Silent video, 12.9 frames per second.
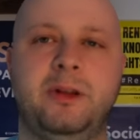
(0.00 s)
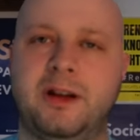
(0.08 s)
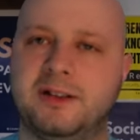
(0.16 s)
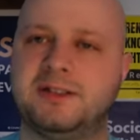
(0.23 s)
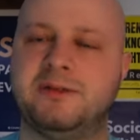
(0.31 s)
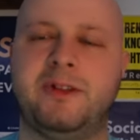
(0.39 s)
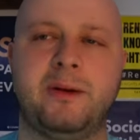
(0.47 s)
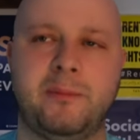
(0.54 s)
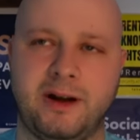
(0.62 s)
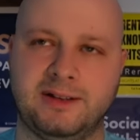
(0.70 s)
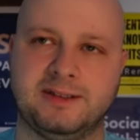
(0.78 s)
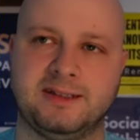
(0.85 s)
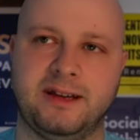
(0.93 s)
because of that
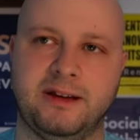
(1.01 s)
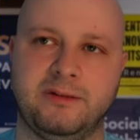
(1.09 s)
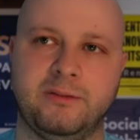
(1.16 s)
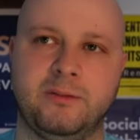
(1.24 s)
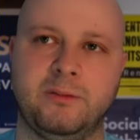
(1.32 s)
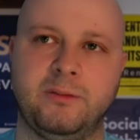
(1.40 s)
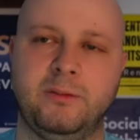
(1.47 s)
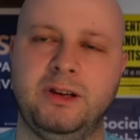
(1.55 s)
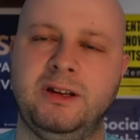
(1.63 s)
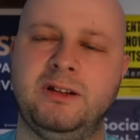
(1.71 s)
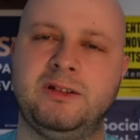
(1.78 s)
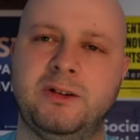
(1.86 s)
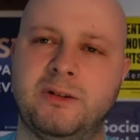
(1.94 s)
mindset,
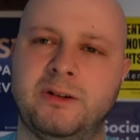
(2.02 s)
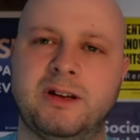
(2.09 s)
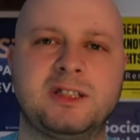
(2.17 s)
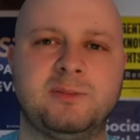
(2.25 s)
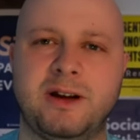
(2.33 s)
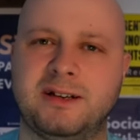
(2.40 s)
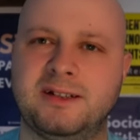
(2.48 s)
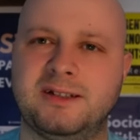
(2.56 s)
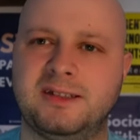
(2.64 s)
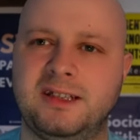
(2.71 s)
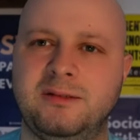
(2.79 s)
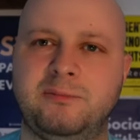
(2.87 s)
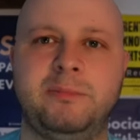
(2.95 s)
we don't expect to
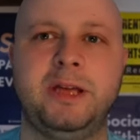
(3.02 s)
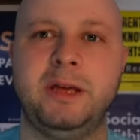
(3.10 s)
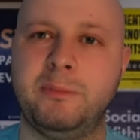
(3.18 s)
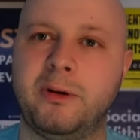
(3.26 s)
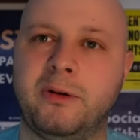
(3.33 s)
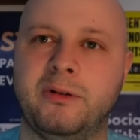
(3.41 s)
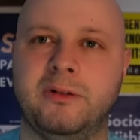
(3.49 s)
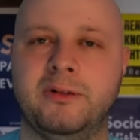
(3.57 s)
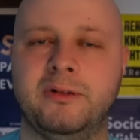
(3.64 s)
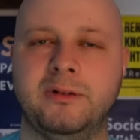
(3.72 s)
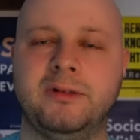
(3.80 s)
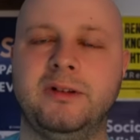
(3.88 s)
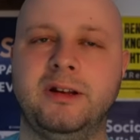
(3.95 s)
see people
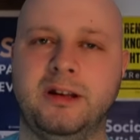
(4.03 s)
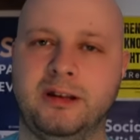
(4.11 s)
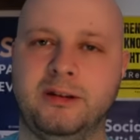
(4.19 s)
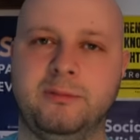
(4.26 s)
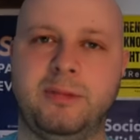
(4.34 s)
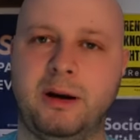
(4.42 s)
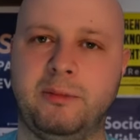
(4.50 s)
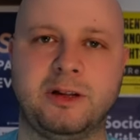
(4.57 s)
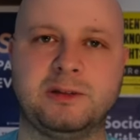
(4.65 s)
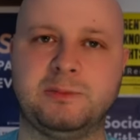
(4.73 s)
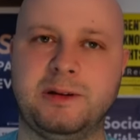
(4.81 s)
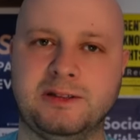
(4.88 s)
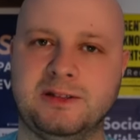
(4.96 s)
in
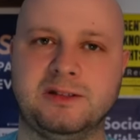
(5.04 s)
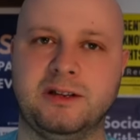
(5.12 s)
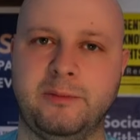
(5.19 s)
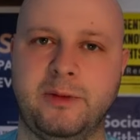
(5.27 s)
public spaces in